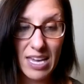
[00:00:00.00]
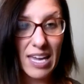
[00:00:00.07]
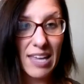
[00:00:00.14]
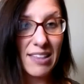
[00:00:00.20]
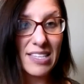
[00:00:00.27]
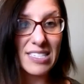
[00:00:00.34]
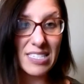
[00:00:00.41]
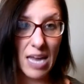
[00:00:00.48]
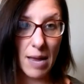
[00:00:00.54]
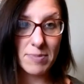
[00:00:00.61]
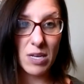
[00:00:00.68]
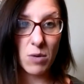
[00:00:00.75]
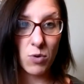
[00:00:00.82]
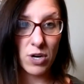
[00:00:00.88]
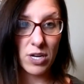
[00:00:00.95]
in the steps
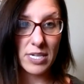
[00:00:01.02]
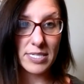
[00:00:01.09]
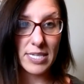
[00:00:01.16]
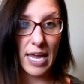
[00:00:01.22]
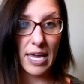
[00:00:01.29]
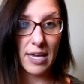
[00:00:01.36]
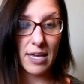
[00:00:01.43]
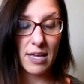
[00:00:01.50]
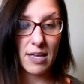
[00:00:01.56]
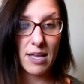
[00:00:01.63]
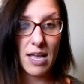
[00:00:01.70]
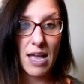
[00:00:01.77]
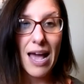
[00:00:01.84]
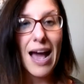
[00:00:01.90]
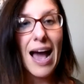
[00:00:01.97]
that we're going to take.
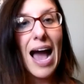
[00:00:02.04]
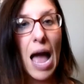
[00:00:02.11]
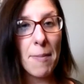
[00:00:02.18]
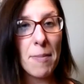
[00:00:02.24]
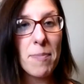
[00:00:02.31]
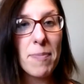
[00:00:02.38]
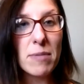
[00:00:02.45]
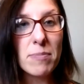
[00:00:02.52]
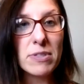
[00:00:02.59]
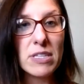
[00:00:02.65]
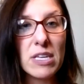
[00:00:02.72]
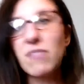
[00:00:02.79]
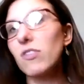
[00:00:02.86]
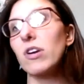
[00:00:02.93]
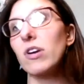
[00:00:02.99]
I'm a big
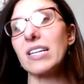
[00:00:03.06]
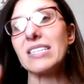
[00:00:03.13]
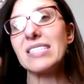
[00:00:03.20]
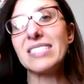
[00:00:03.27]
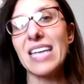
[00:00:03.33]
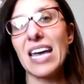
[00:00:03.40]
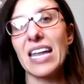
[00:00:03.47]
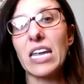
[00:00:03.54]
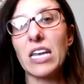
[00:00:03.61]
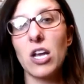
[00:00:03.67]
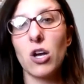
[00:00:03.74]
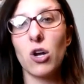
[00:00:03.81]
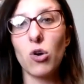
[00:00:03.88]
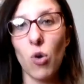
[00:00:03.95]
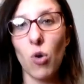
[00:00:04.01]
believer in
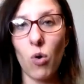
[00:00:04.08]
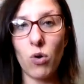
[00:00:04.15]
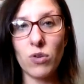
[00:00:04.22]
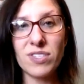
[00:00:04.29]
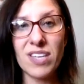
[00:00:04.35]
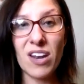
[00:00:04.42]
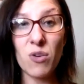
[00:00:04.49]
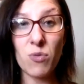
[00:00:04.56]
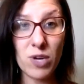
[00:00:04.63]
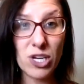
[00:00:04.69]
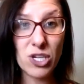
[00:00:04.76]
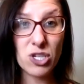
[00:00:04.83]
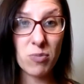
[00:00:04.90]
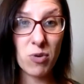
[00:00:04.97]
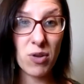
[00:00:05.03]
setting goals that are
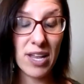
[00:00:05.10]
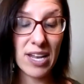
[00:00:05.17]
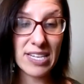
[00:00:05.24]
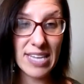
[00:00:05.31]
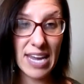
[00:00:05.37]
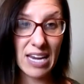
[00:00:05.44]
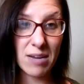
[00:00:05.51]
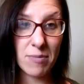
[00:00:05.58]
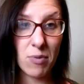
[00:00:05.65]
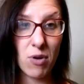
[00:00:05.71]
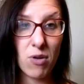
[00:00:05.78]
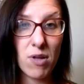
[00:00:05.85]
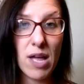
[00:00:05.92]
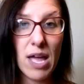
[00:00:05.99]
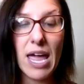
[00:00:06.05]
reachable and attainable.